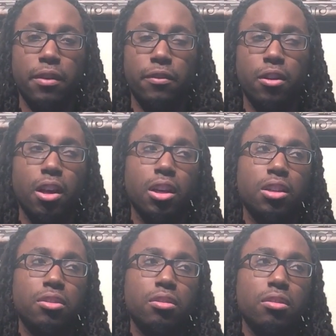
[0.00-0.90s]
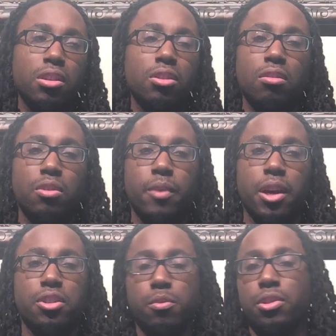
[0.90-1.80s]
I feel like it's only
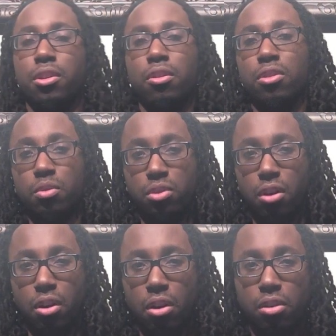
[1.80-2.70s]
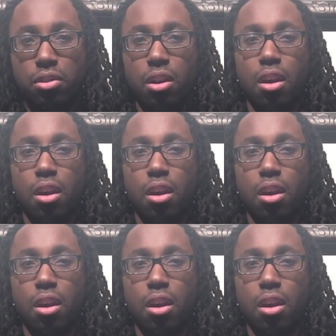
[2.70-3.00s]
right to return those calls.